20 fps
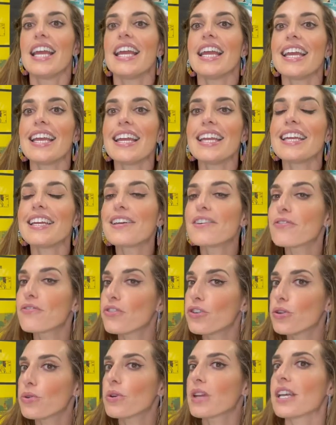If
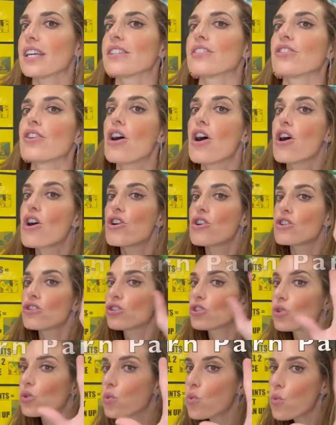you get
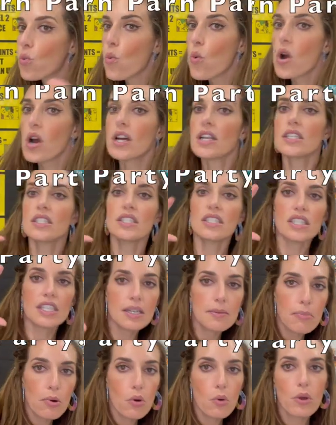20
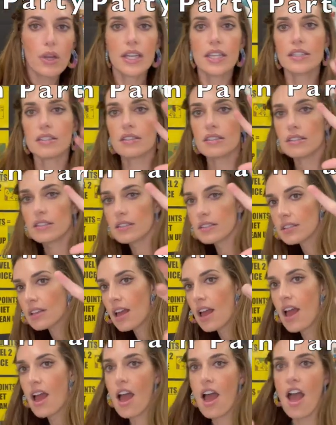points,
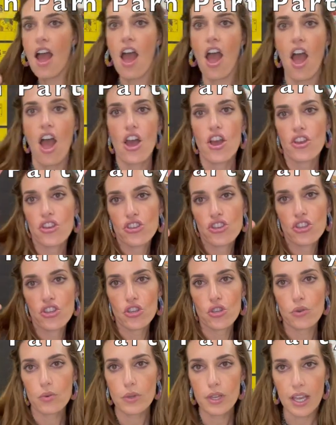
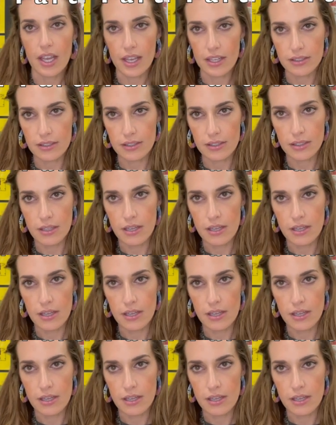you get